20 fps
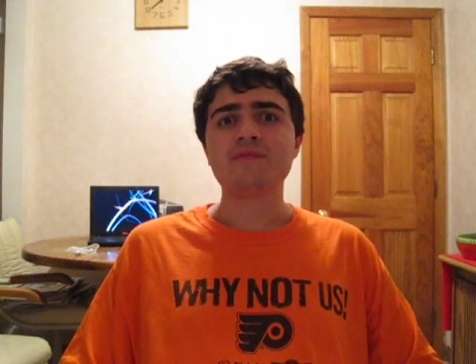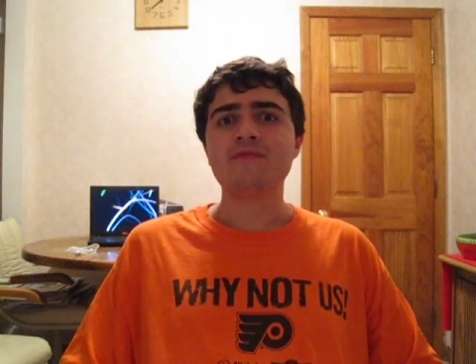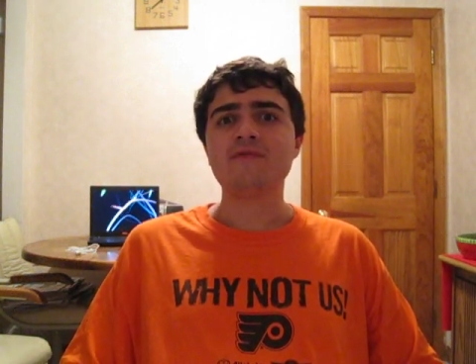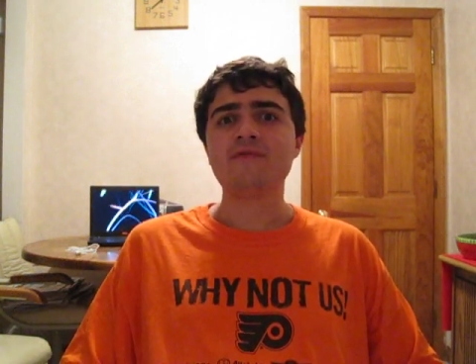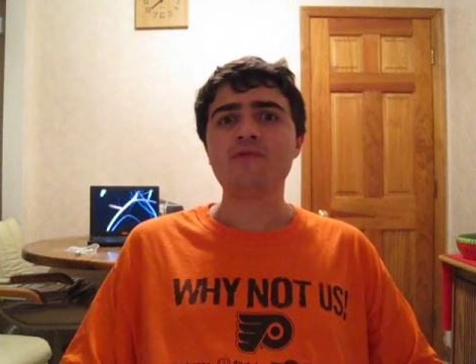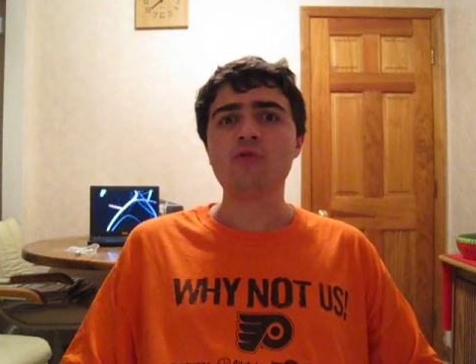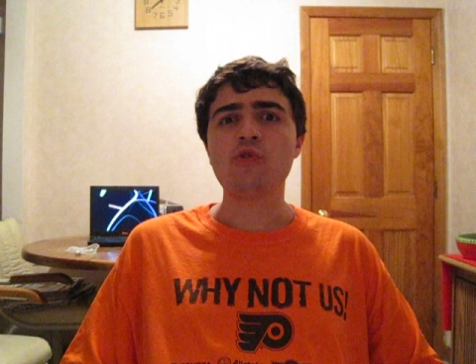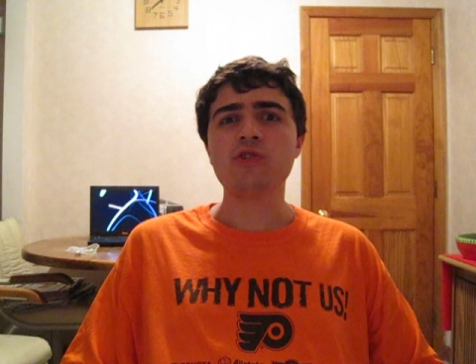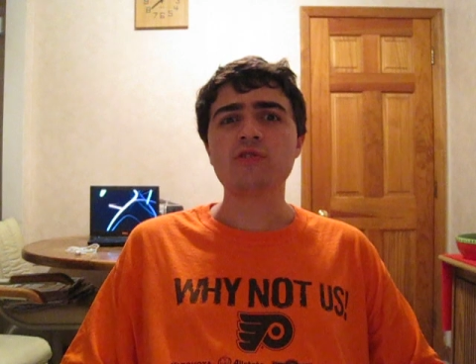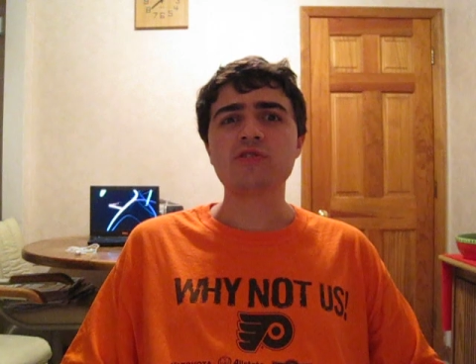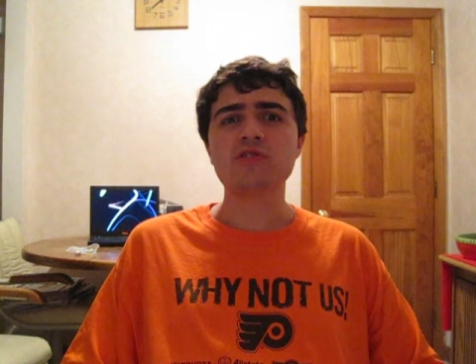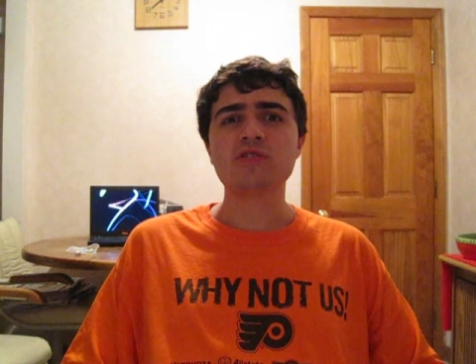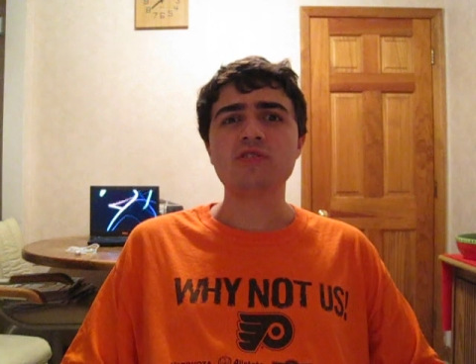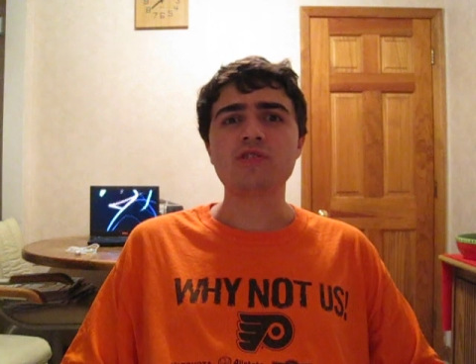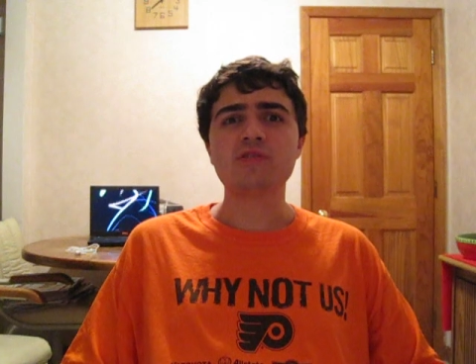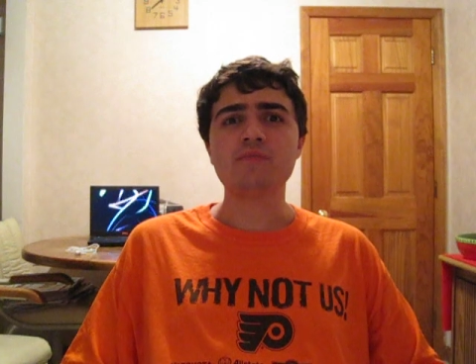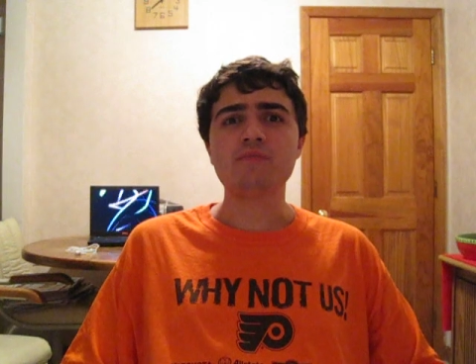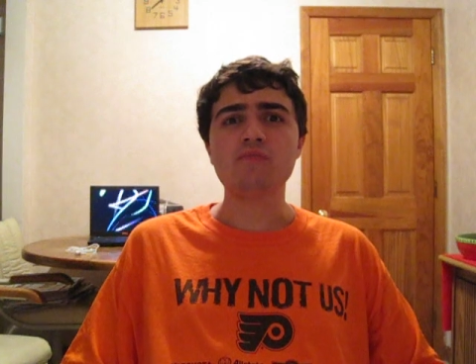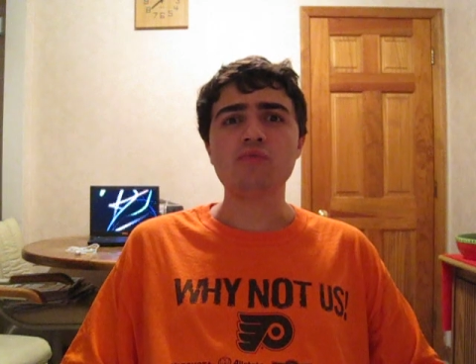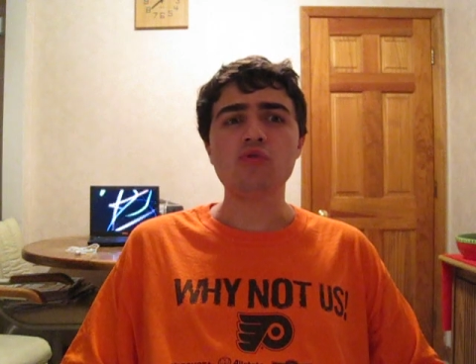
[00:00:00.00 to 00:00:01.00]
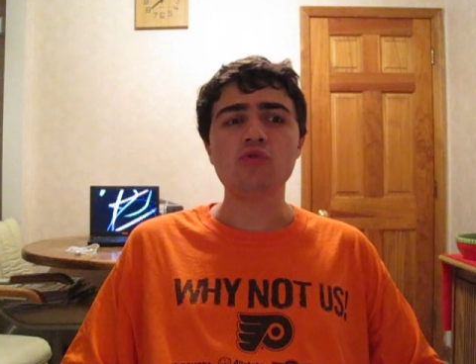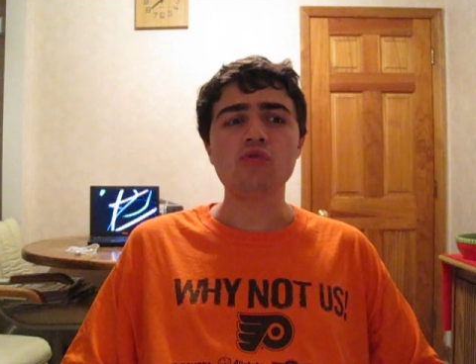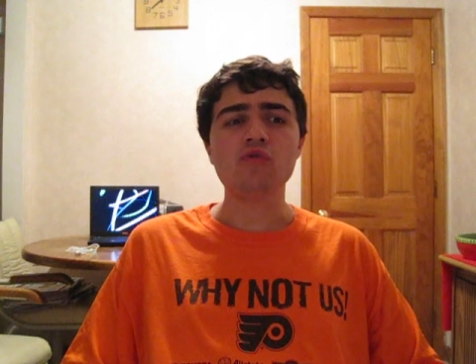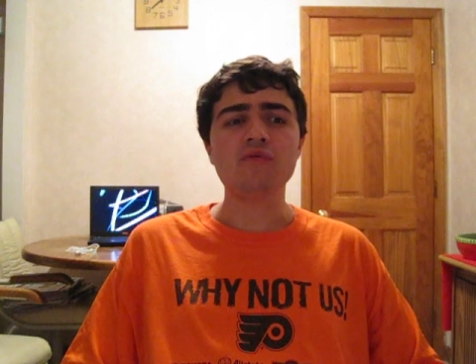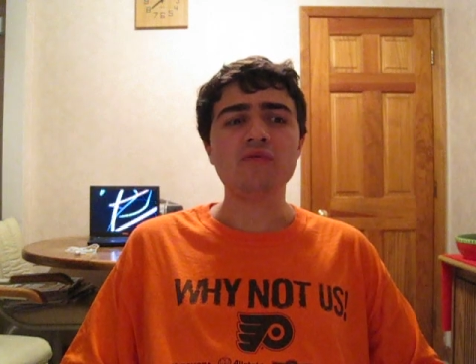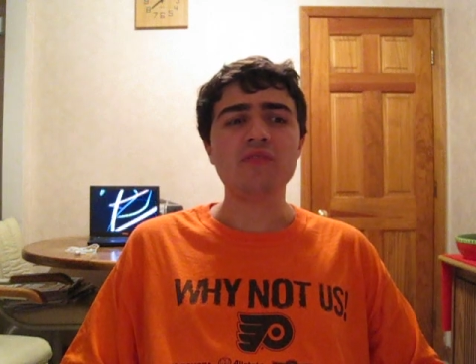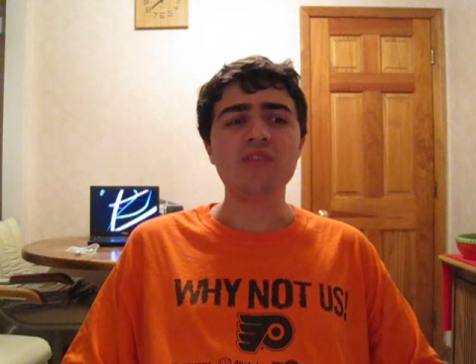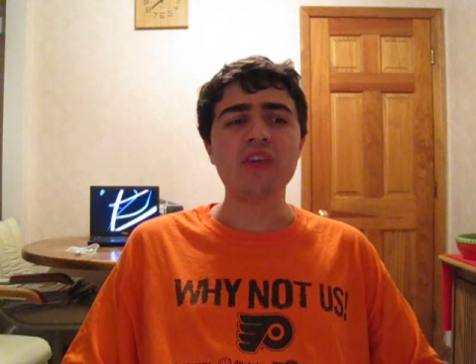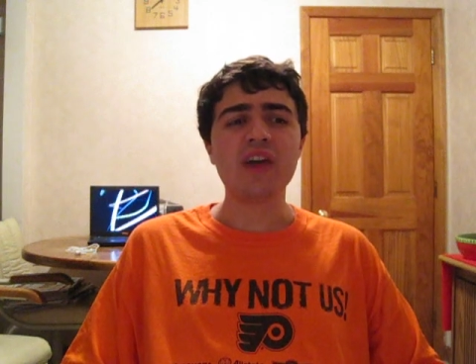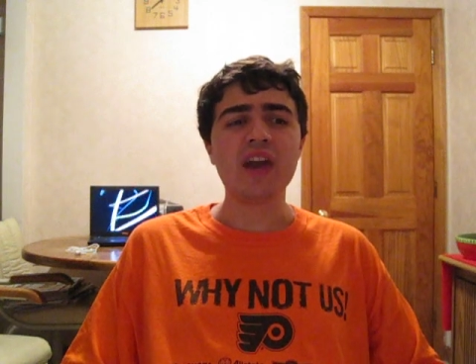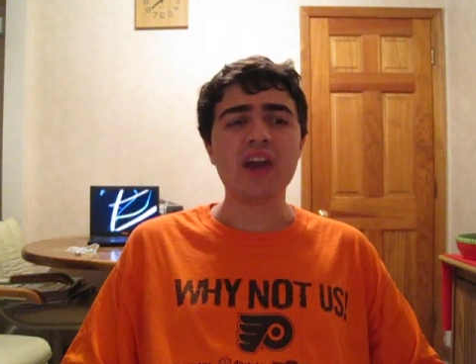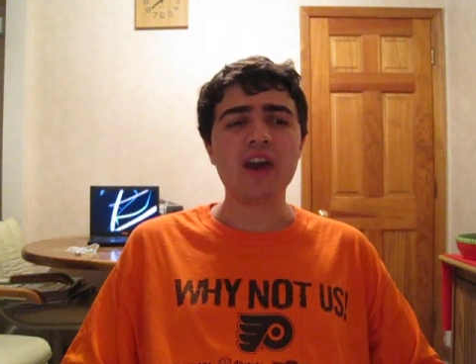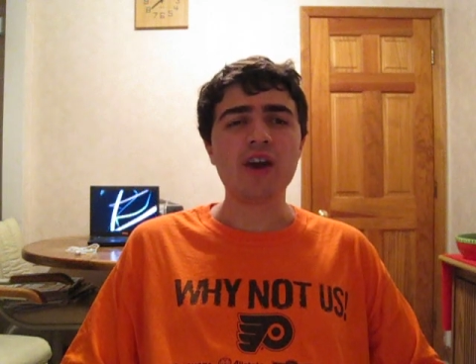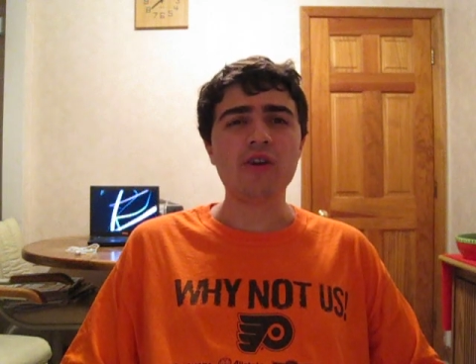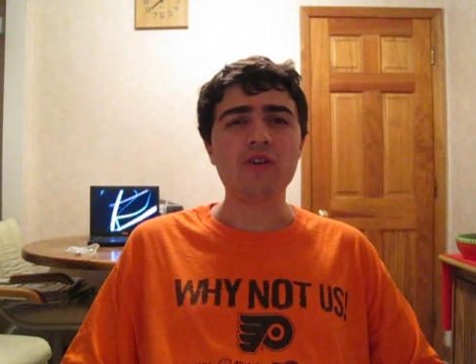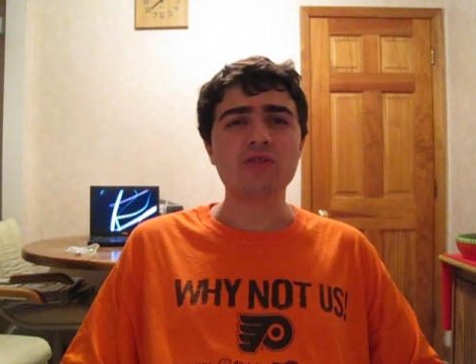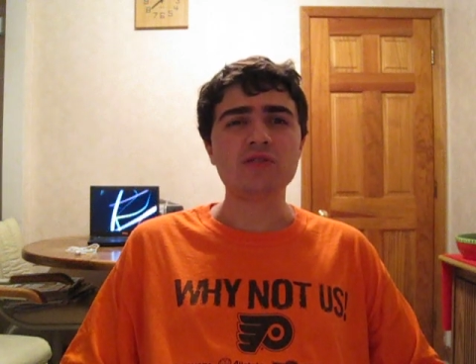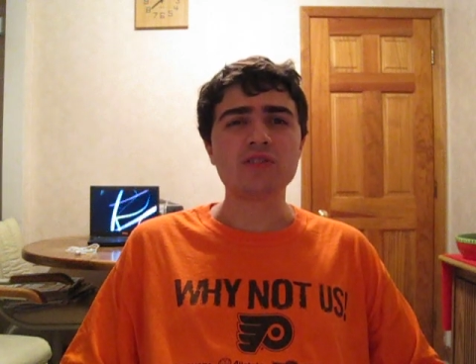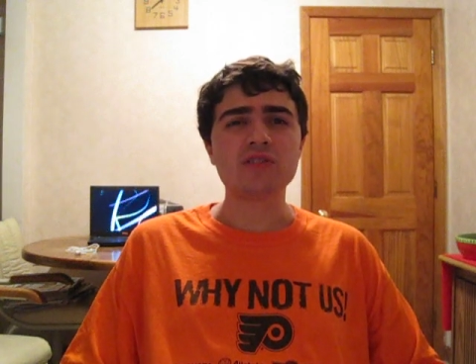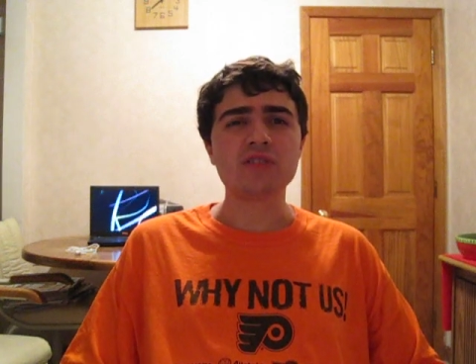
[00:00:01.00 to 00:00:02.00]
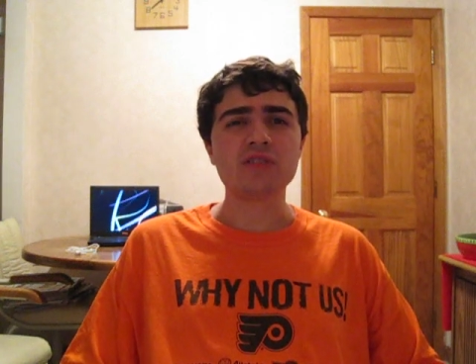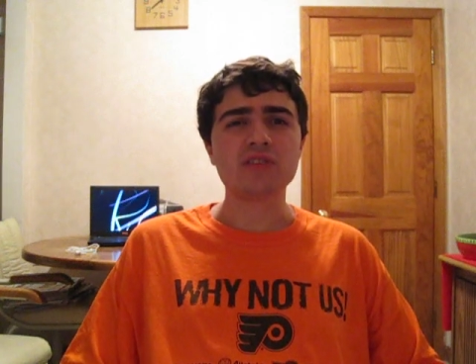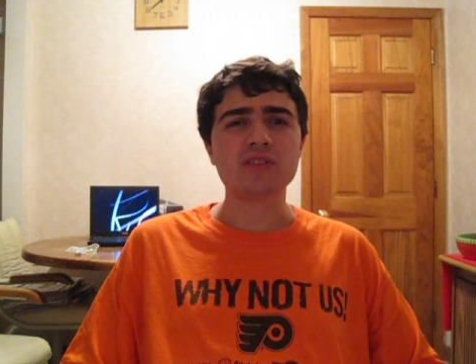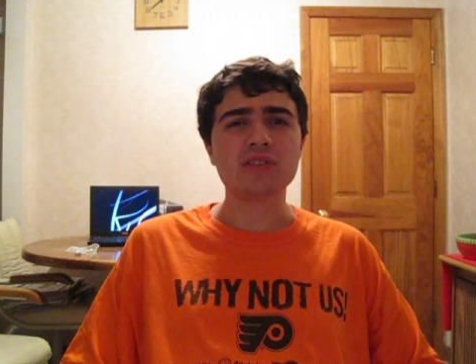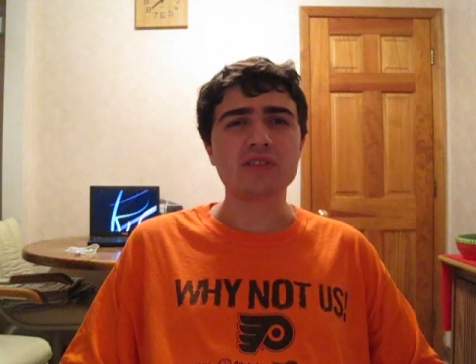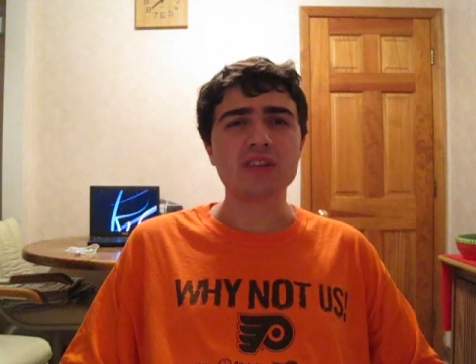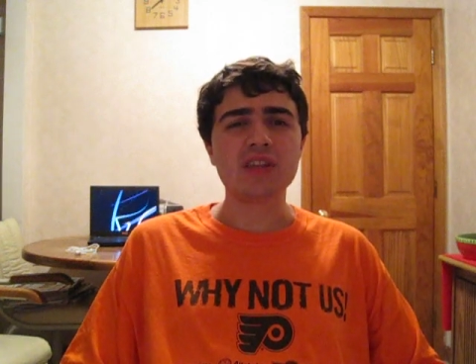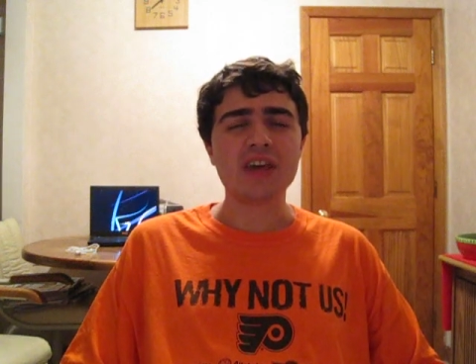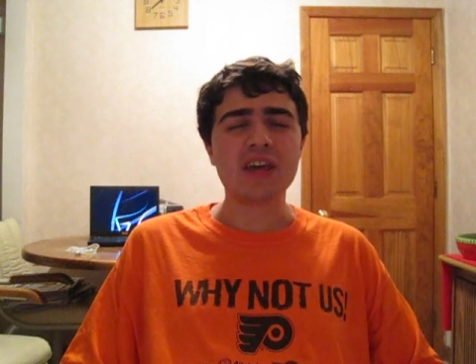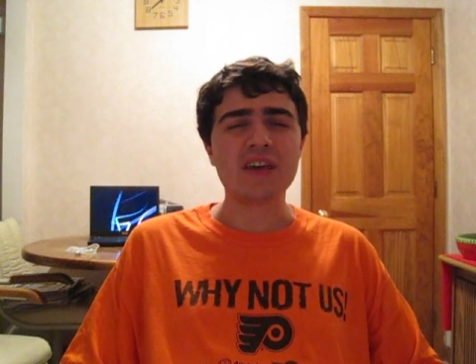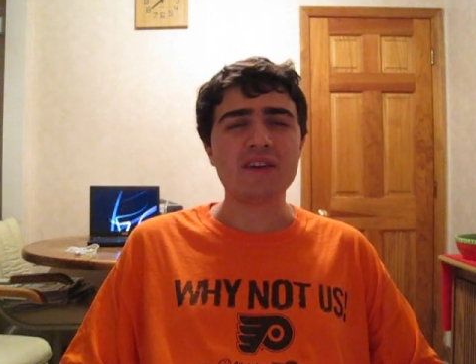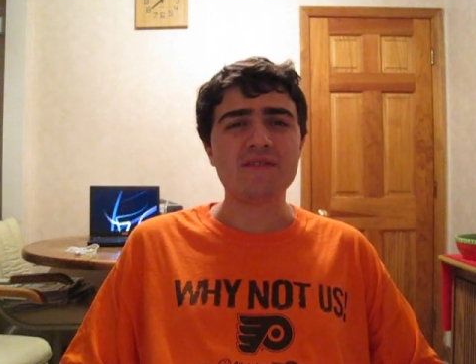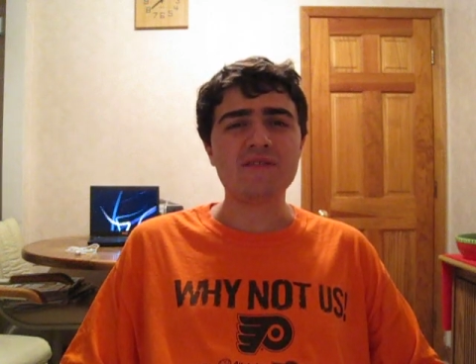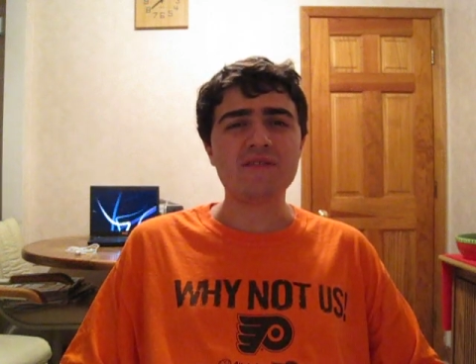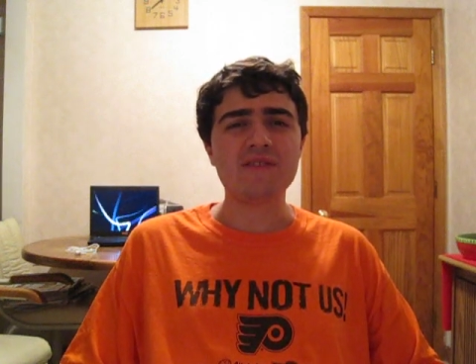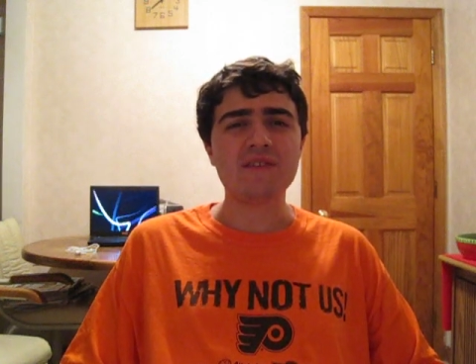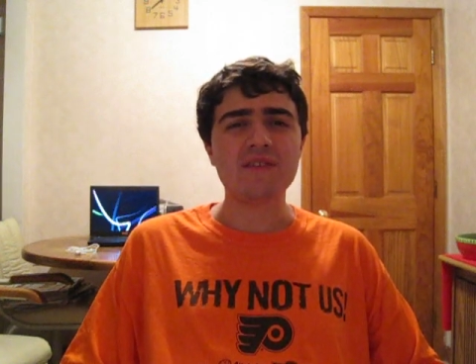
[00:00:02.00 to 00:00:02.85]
forced to move there to live.